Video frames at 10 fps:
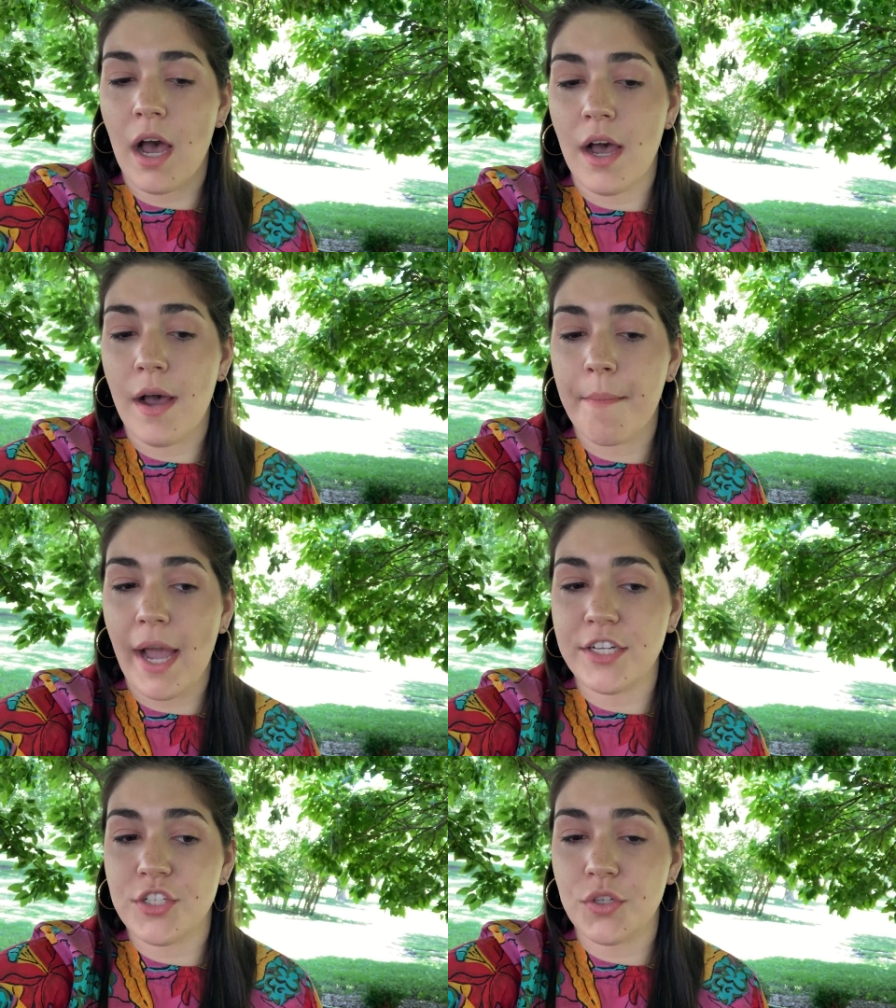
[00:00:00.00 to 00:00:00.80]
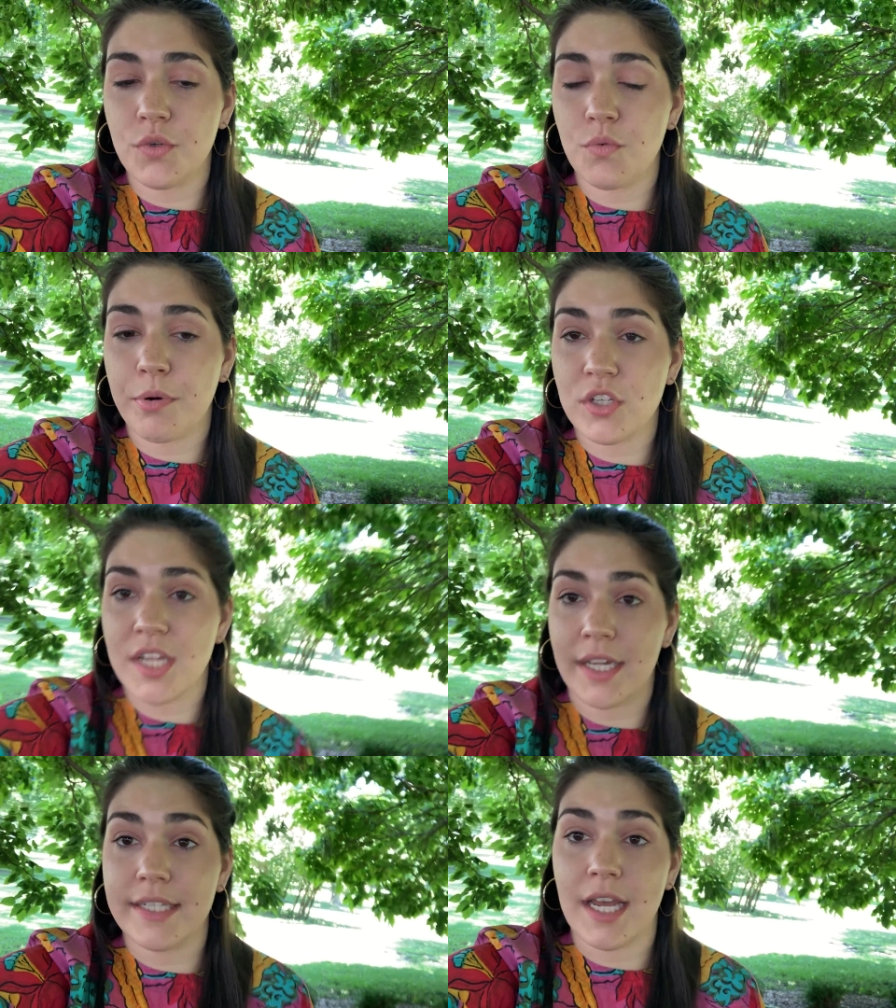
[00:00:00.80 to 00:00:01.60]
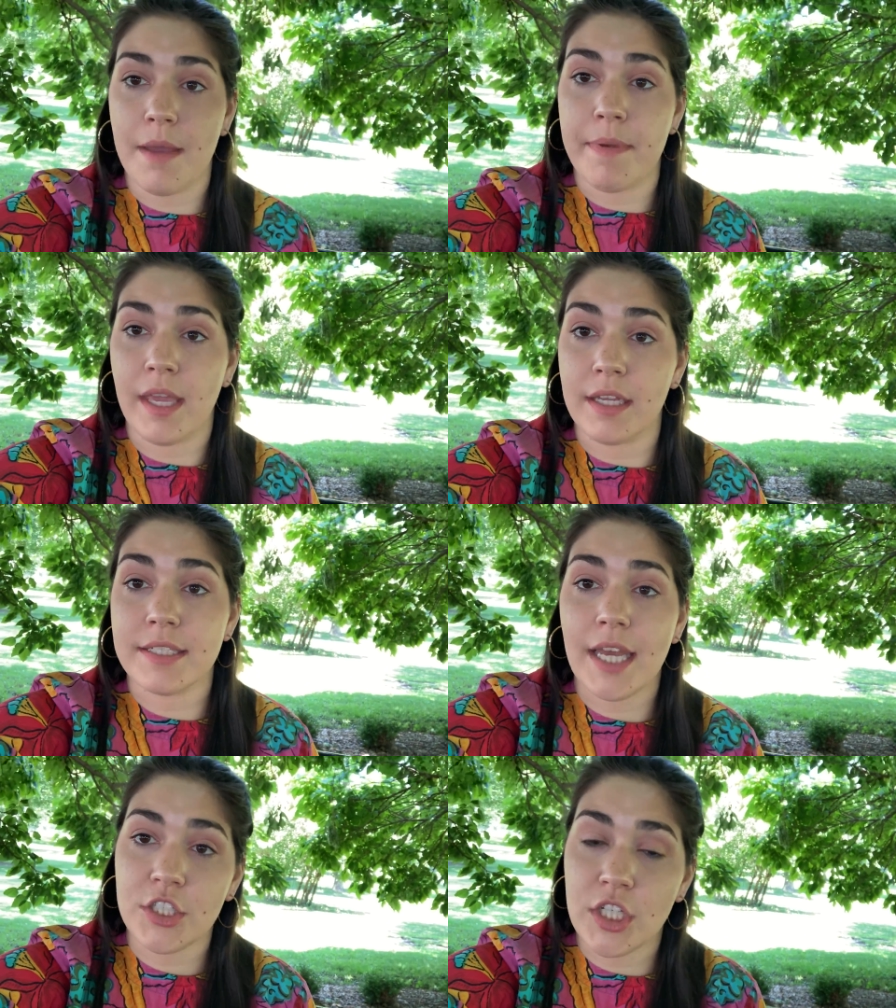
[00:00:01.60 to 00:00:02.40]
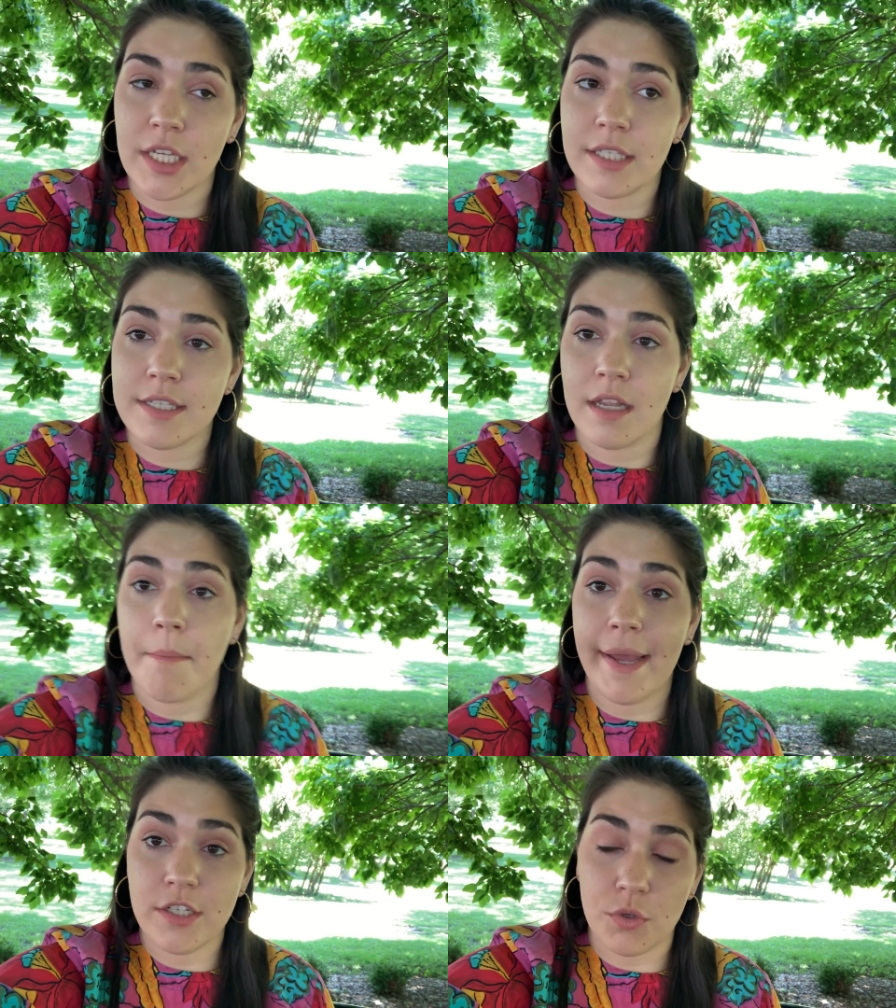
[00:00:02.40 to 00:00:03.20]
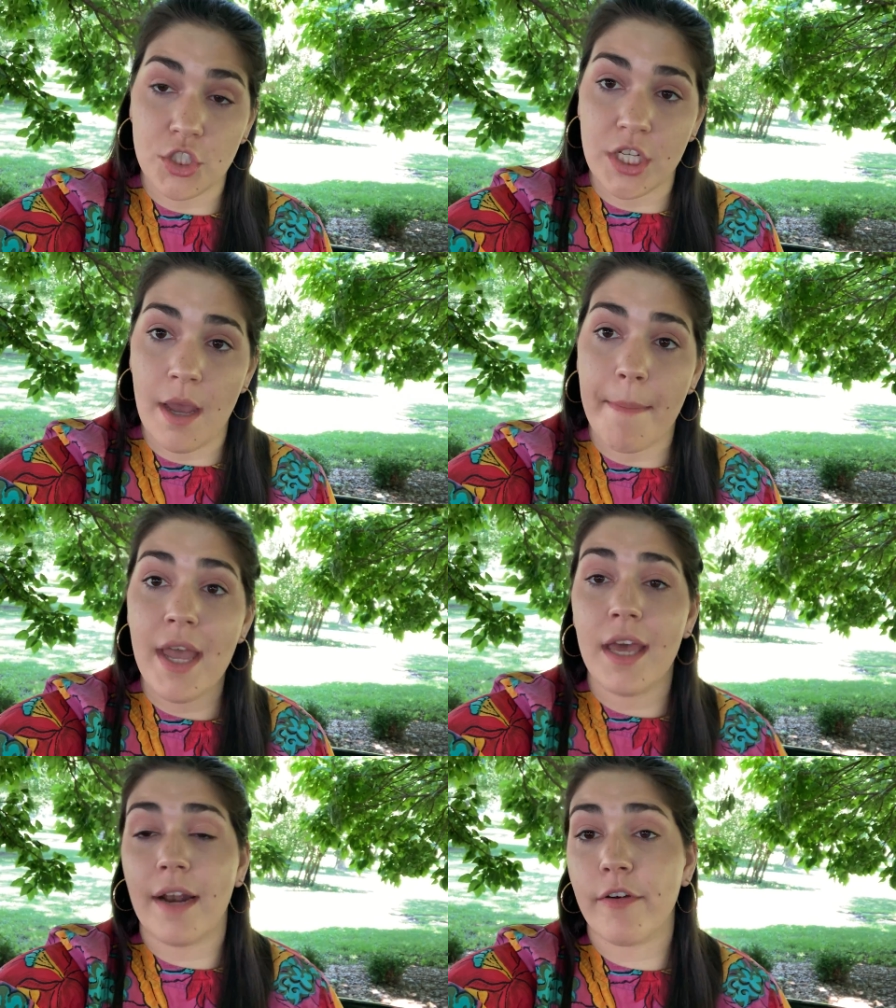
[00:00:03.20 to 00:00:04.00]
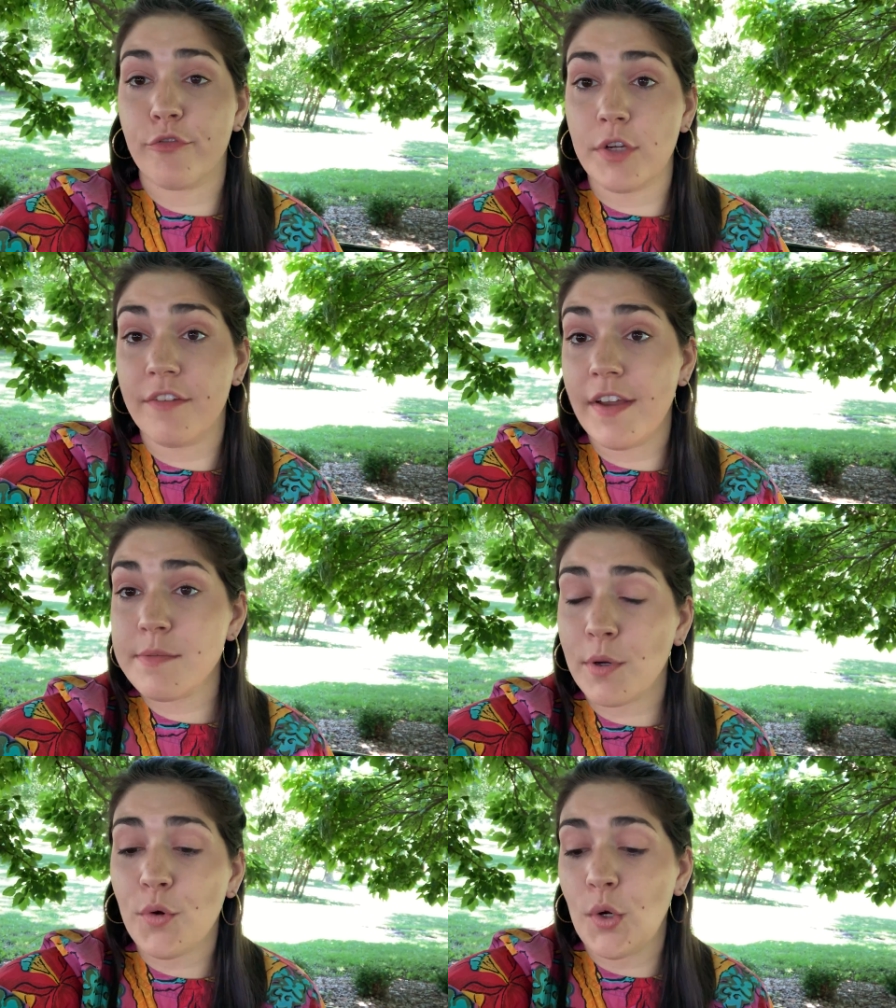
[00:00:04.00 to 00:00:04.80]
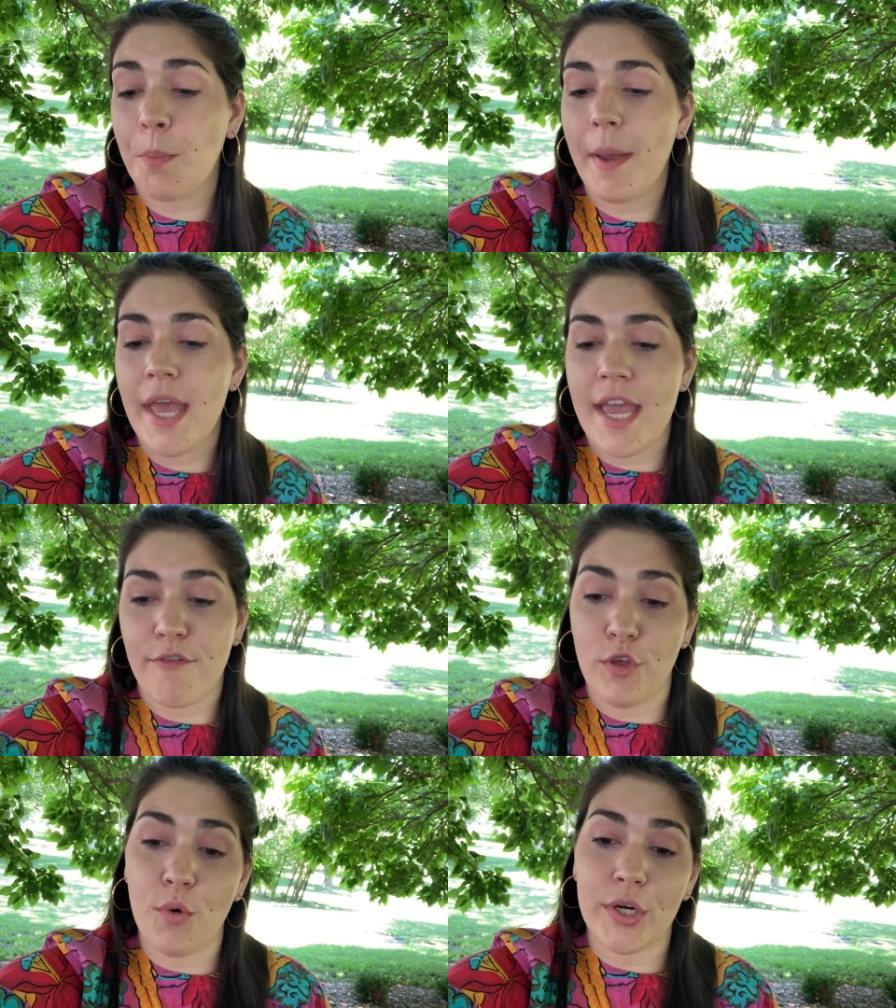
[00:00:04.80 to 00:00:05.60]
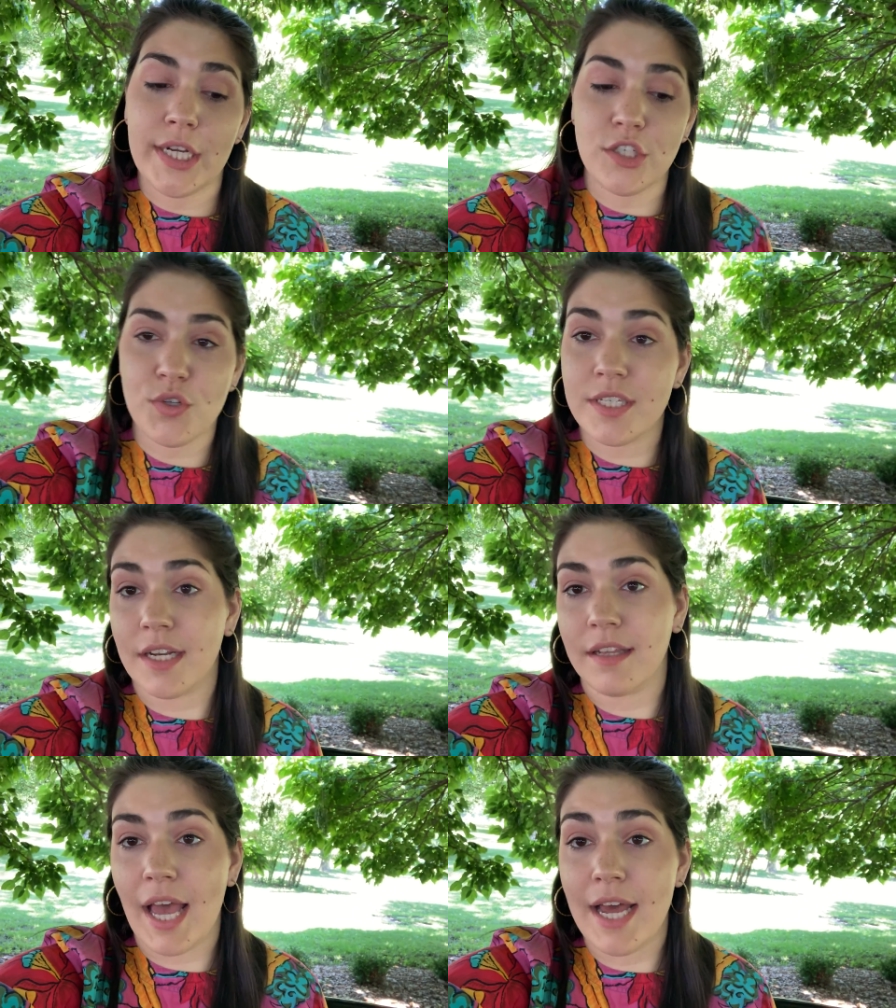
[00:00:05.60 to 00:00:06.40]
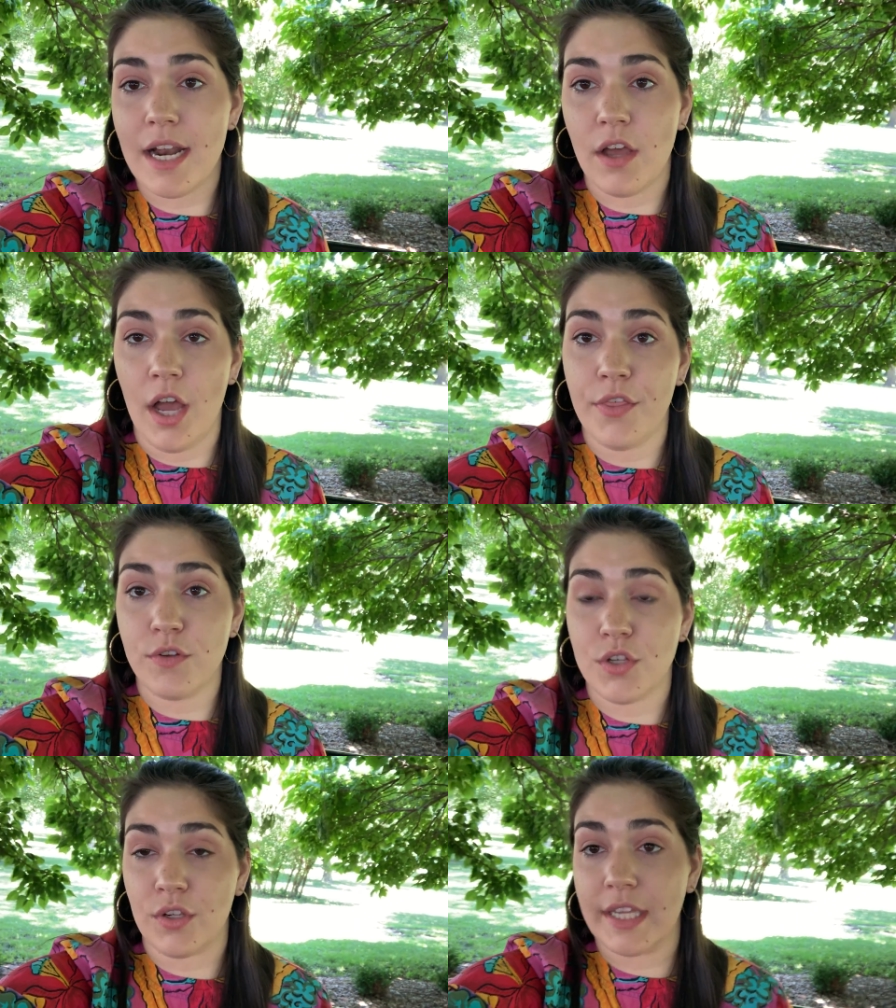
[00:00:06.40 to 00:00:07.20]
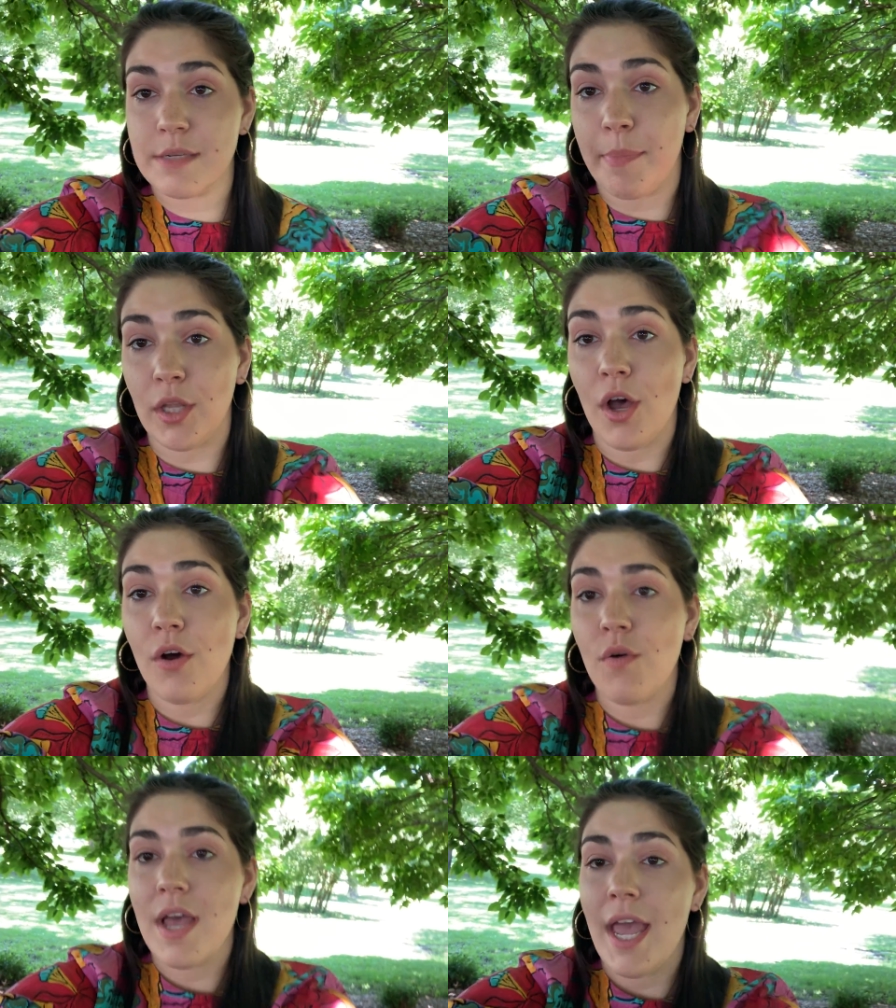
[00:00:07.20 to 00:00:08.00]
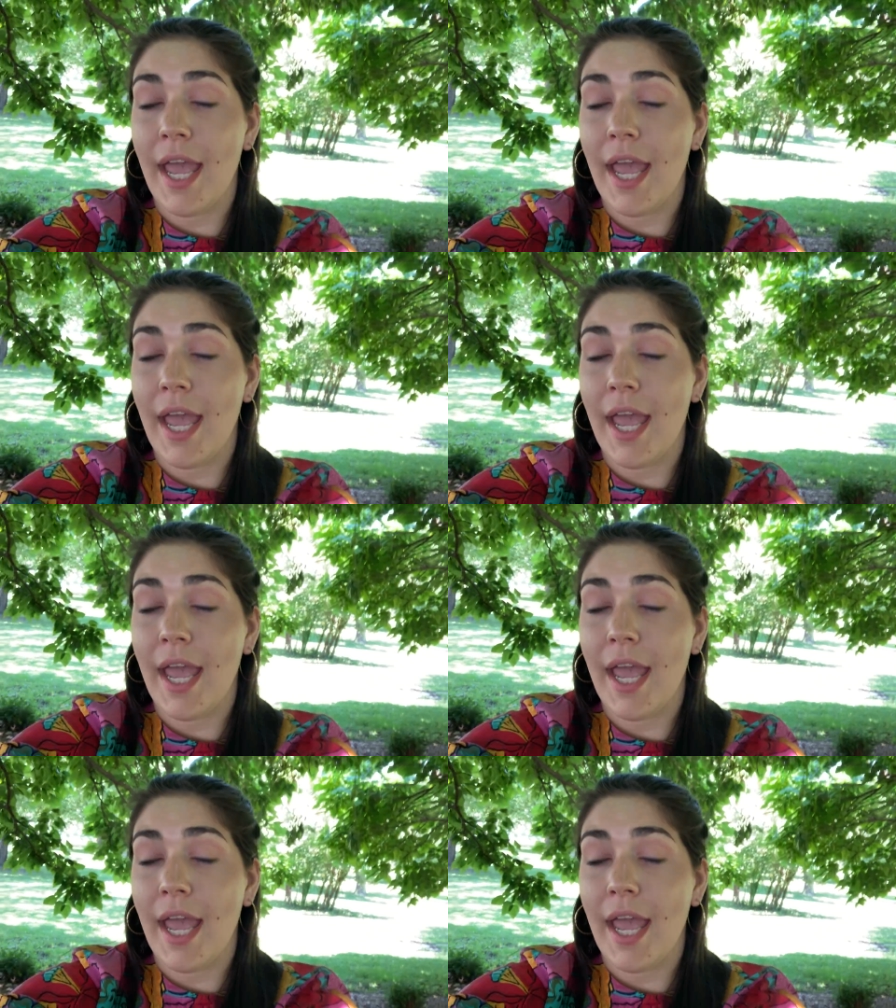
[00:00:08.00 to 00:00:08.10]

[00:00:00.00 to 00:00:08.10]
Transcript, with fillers: Um, I do personality typing sessions and mentorship, and I have a free Facebook group if you are interested in that. Uh, those are linked below.